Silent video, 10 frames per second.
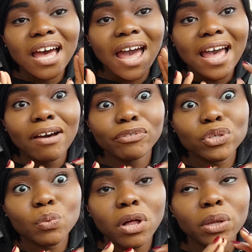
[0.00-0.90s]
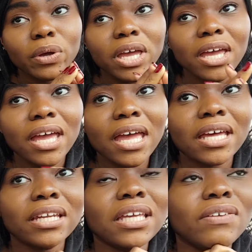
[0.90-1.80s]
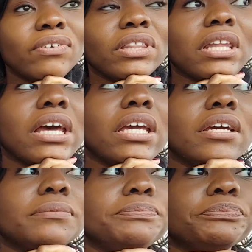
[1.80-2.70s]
I have to swallow it. And even like